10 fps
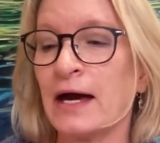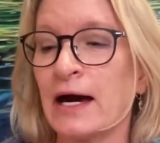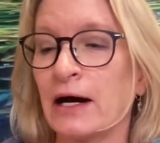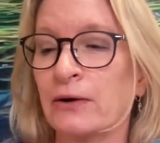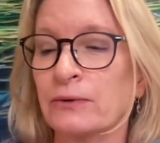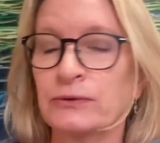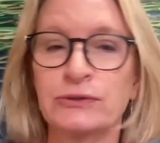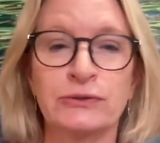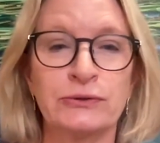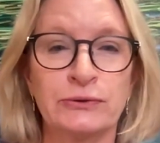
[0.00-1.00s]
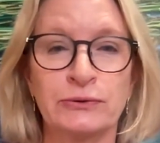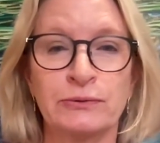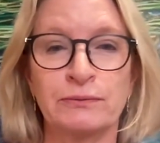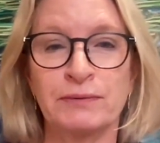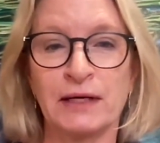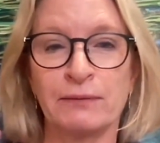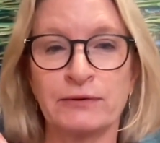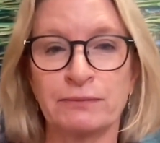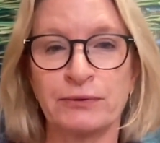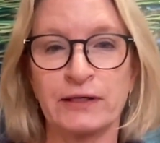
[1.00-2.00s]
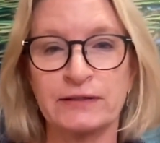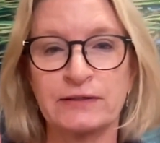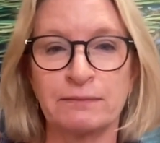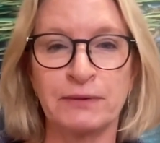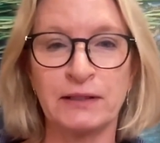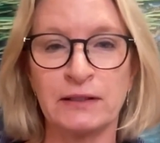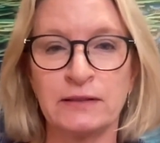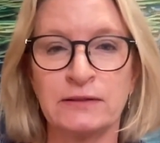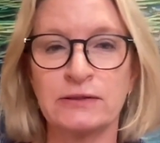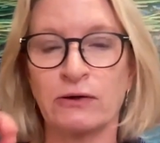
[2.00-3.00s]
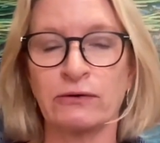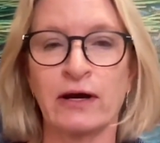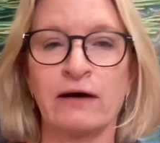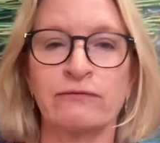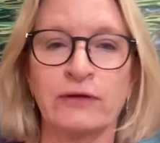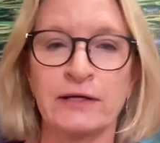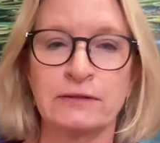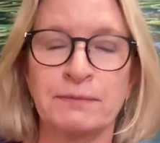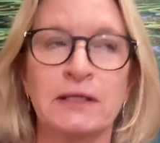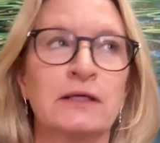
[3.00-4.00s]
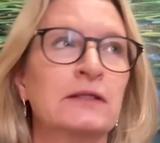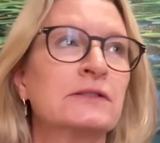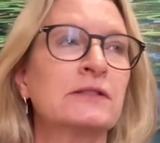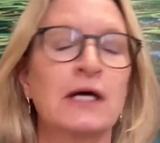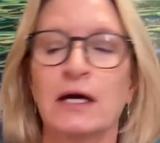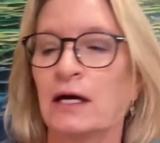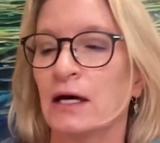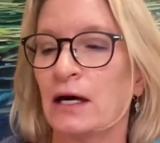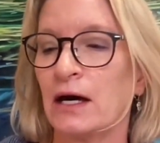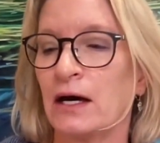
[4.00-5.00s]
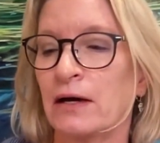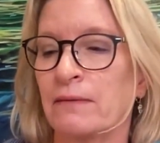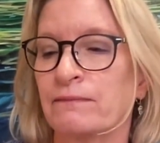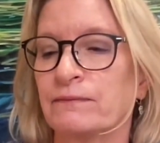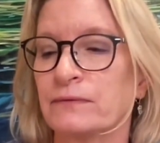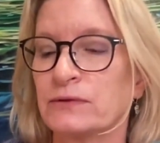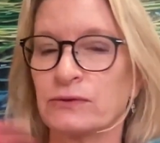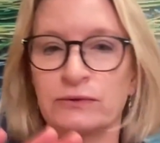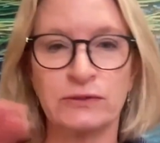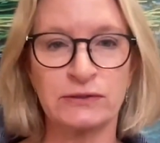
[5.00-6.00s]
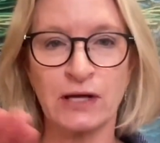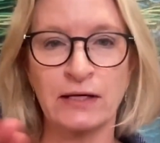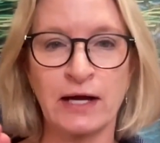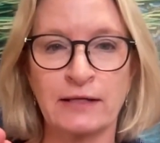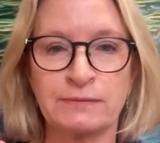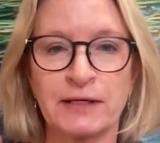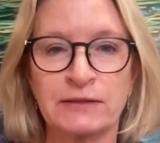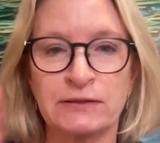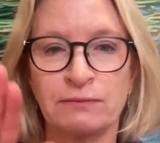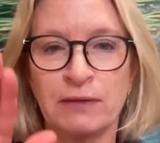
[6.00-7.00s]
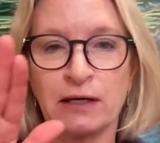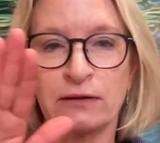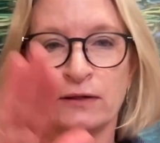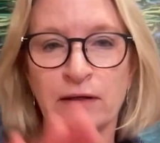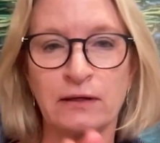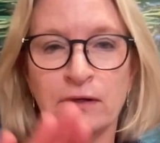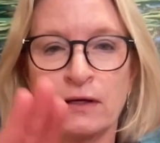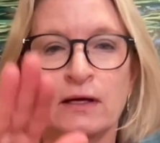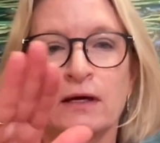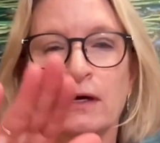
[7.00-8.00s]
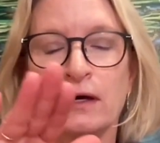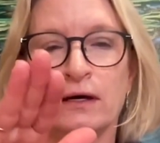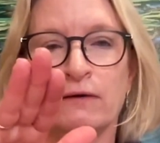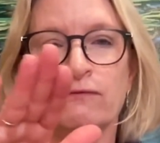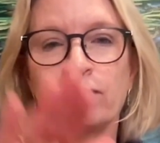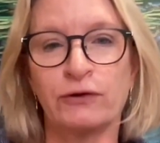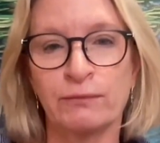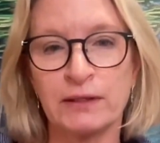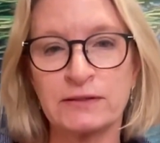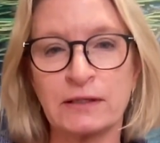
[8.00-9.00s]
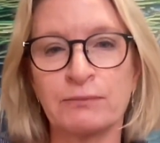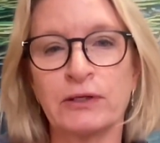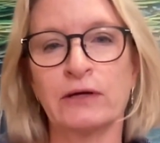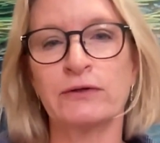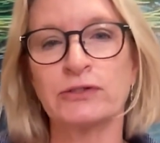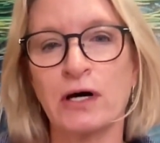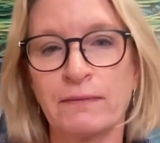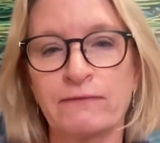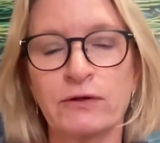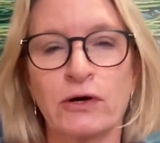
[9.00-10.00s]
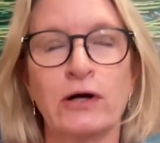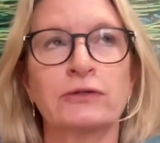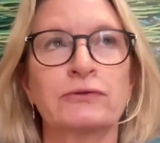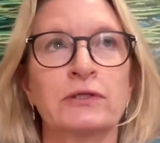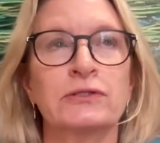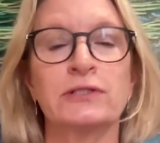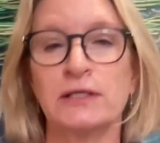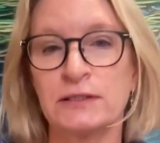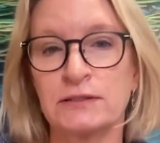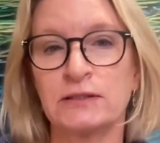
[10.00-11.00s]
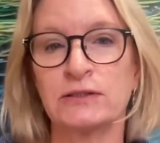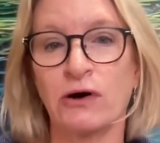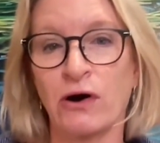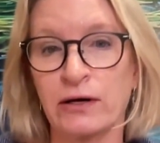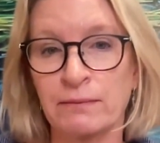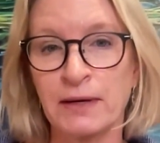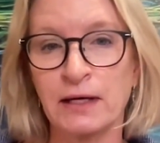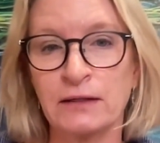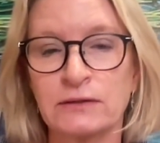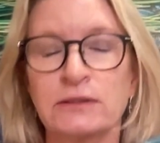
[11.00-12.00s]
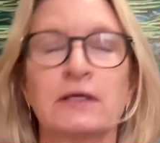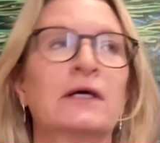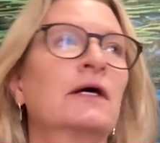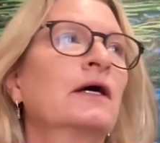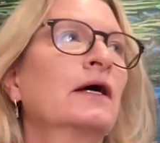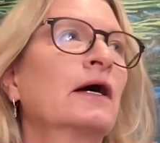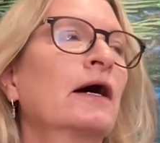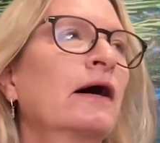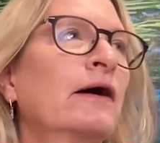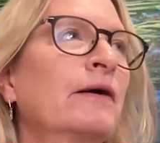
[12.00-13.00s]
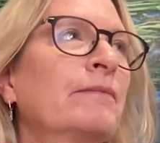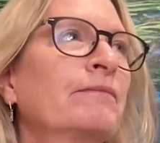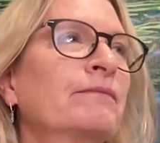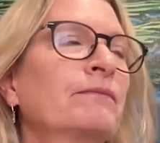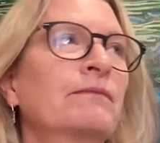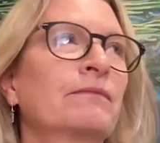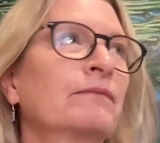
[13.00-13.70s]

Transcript: how to be able to place the beads, our lyophilized beads, um, certain design aspects to make the uh, film assembly on the top of the cartridge, easy to automate. Um,